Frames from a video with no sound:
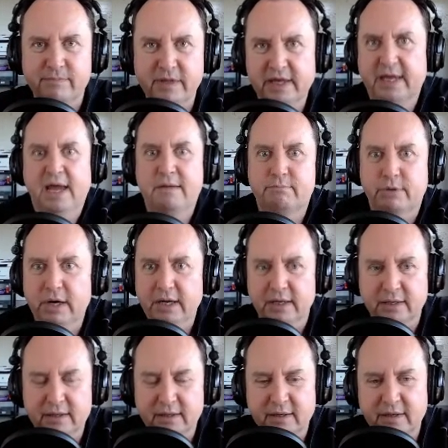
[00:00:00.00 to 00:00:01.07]
They can't
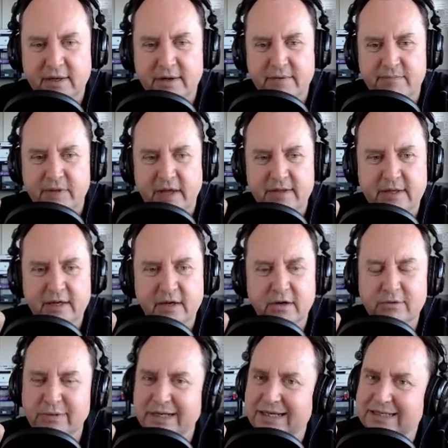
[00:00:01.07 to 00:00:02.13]
break, and they
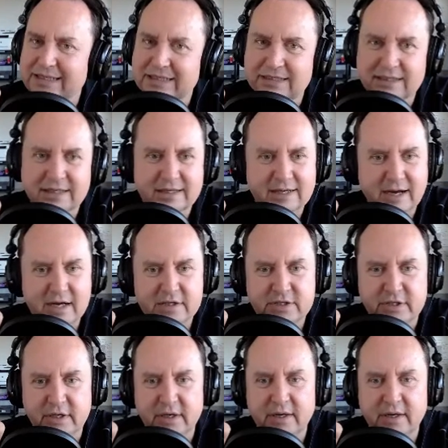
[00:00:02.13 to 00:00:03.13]
go, well, it's going to cost you.